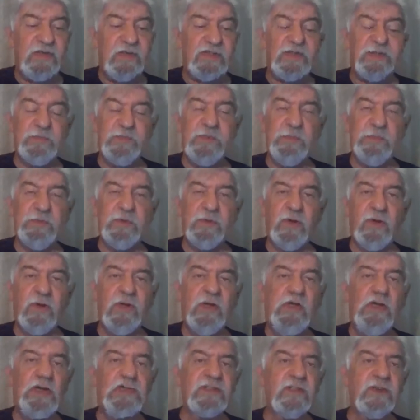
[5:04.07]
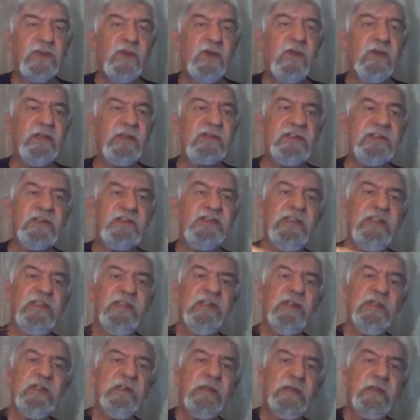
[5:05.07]
its people are. So God has
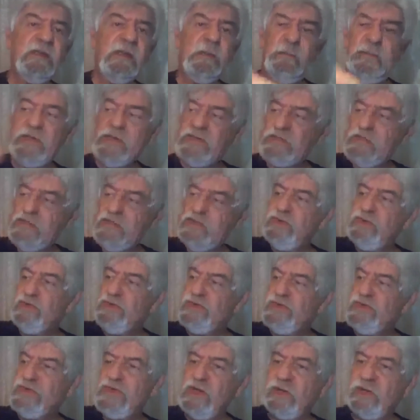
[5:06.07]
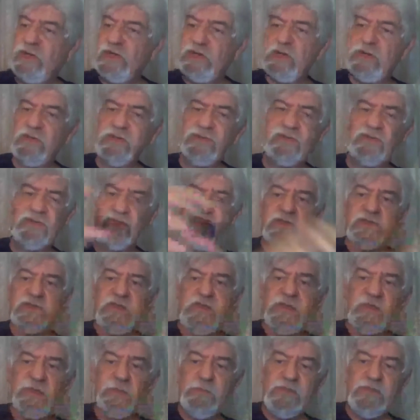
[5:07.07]
seen, but he's going to use Jonah just to
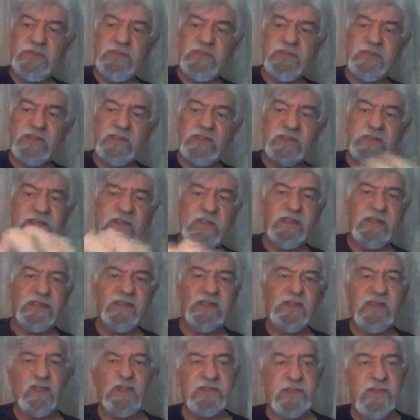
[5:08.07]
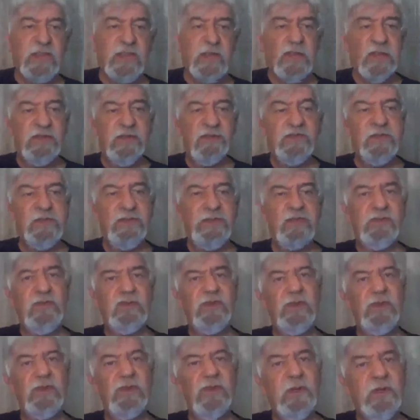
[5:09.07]
take the message and say to these guys, dude,
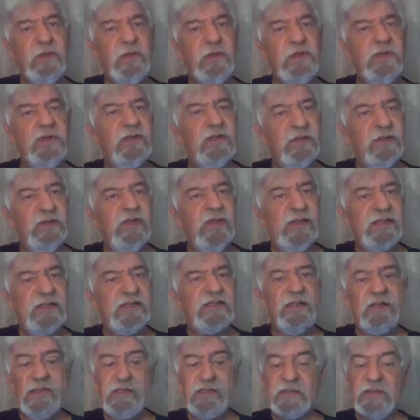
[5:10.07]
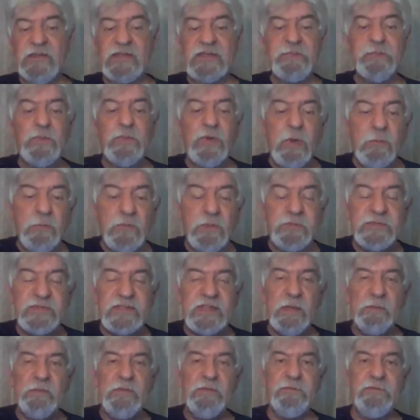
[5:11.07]
whoa, you relax here. There's, there's problems
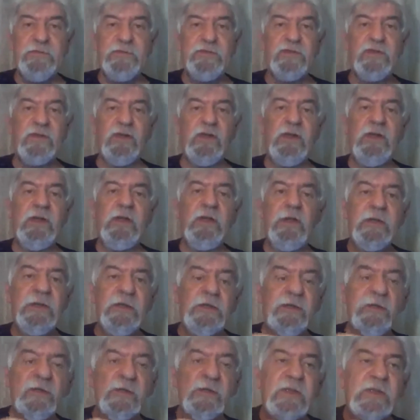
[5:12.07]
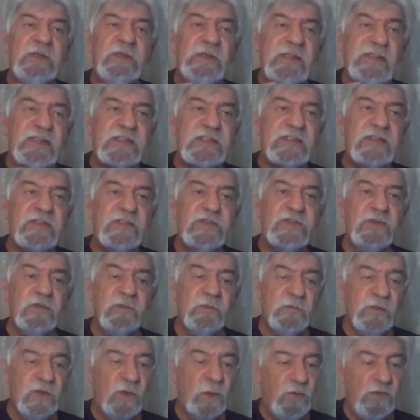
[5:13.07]
coming for you. Listen to
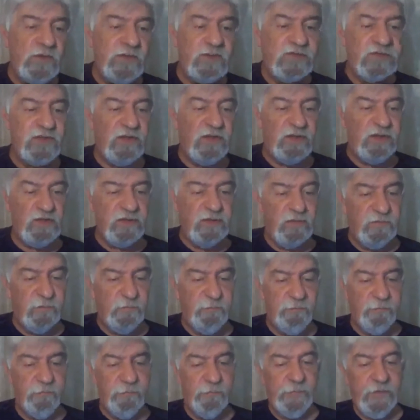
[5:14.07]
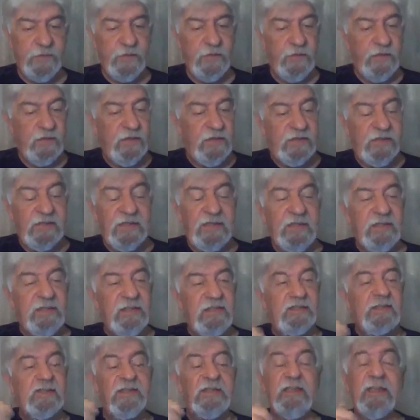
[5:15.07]
what does Jonah do? He,
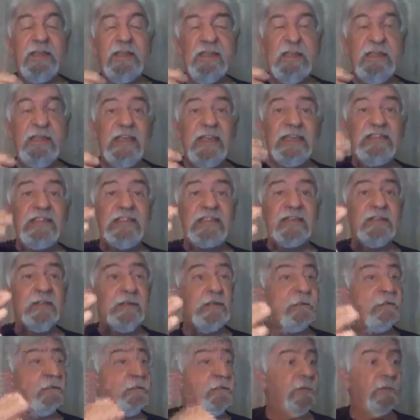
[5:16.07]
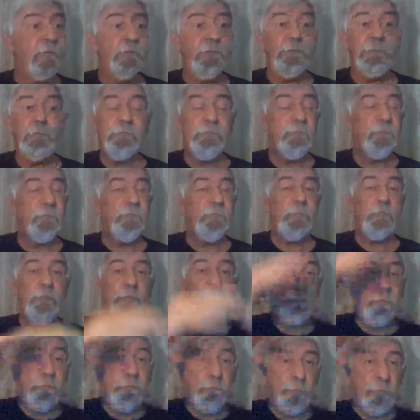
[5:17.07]
he, he, he just
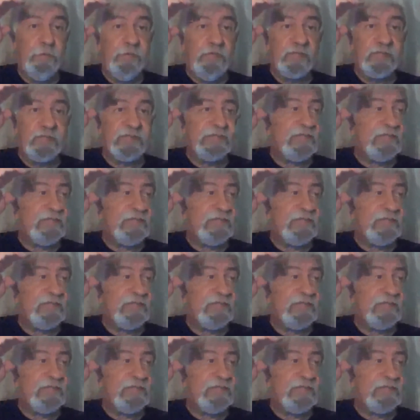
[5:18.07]
gets